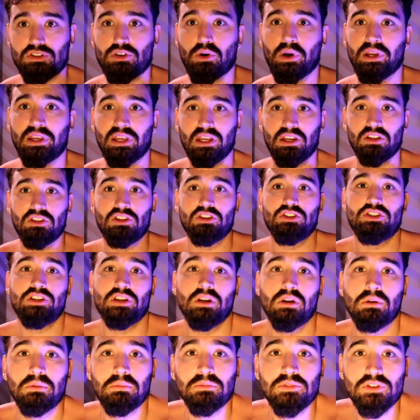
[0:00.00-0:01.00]
So I get in the
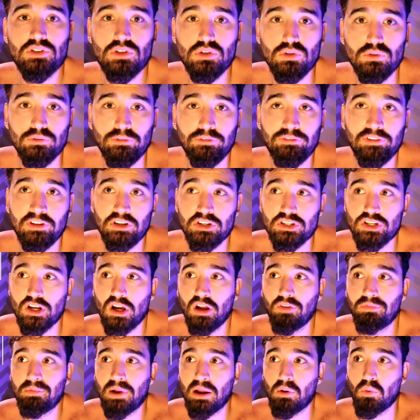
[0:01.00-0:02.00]
gym to finish
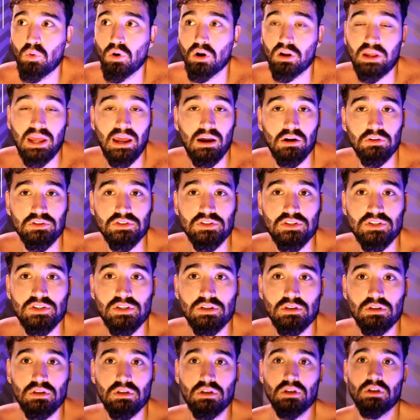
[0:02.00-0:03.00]
off my
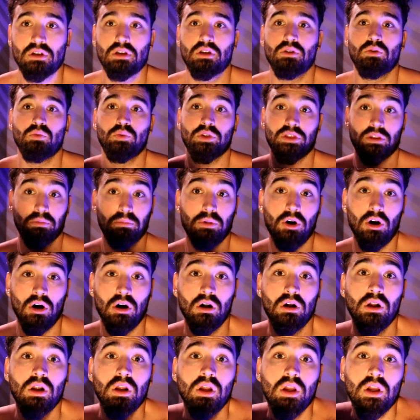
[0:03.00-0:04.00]
workouts with the
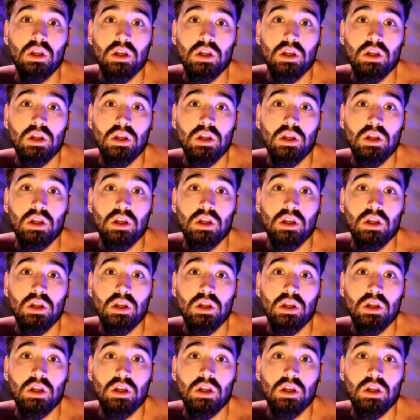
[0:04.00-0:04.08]
ball,